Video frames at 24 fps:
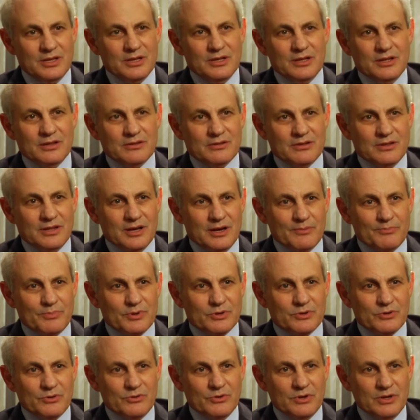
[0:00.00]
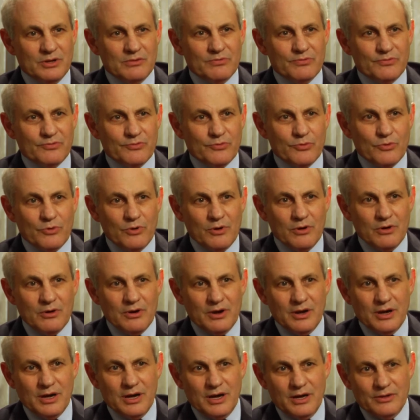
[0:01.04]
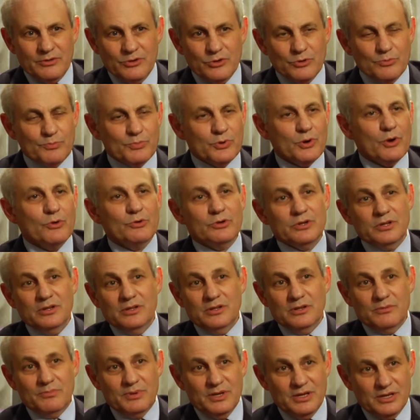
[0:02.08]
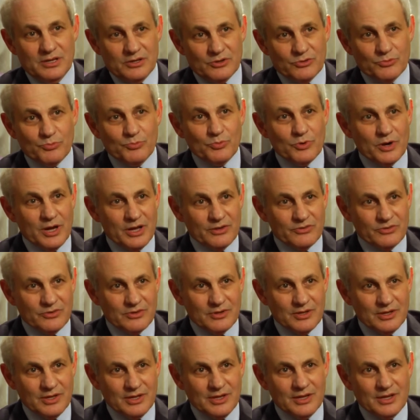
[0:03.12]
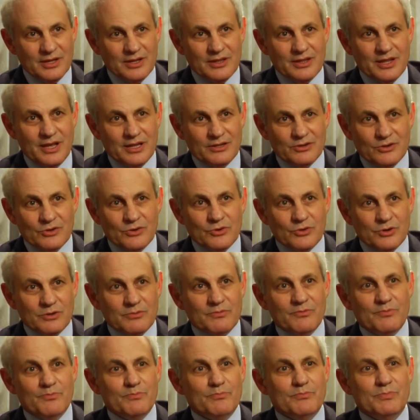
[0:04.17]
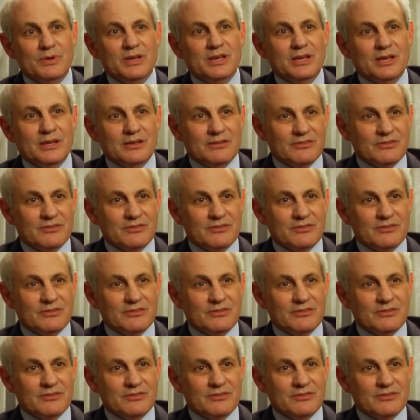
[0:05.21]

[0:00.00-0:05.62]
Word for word: it's an opportunity for a uh, new protein to be expressed that could be